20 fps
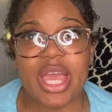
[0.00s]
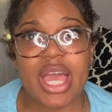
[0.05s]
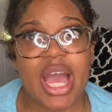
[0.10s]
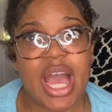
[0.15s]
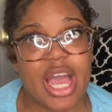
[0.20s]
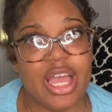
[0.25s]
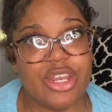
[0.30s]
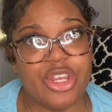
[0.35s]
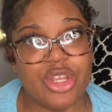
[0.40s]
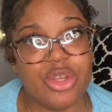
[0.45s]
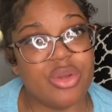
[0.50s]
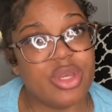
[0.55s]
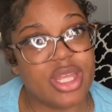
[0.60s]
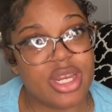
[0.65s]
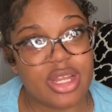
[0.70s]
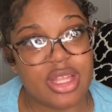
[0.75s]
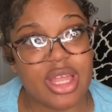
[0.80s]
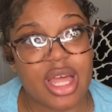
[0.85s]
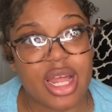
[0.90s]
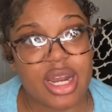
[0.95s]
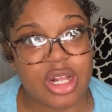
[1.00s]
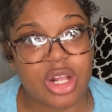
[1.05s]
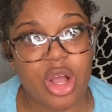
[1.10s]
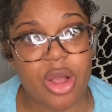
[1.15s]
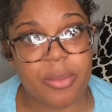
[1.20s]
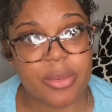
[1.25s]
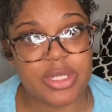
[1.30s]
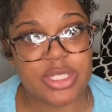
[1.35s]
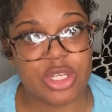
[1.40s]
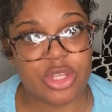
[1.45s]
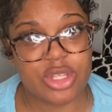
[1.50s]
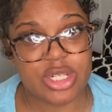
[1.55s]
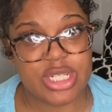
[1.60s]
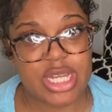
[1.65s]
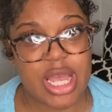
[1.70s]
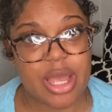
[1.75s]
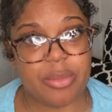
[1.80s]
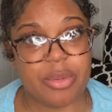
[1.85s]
I do get a lot of comments all the time.